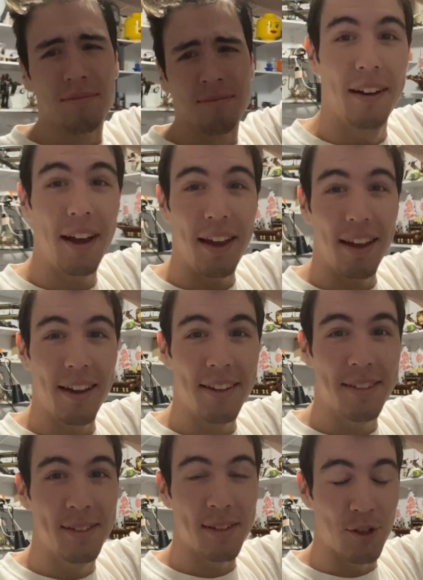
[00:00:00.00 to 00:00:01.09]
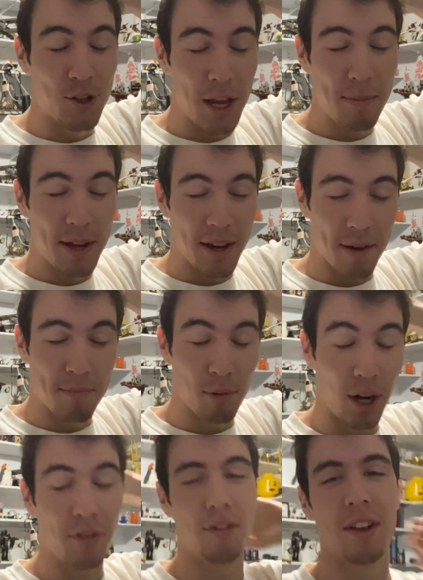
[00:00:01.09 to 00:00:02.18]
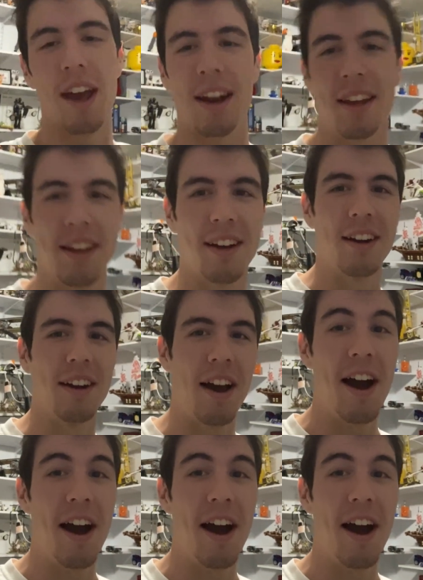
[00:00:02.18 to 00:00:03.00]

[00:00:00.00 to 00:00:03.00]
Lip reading: Hey, it's Jbbrickfanatic here.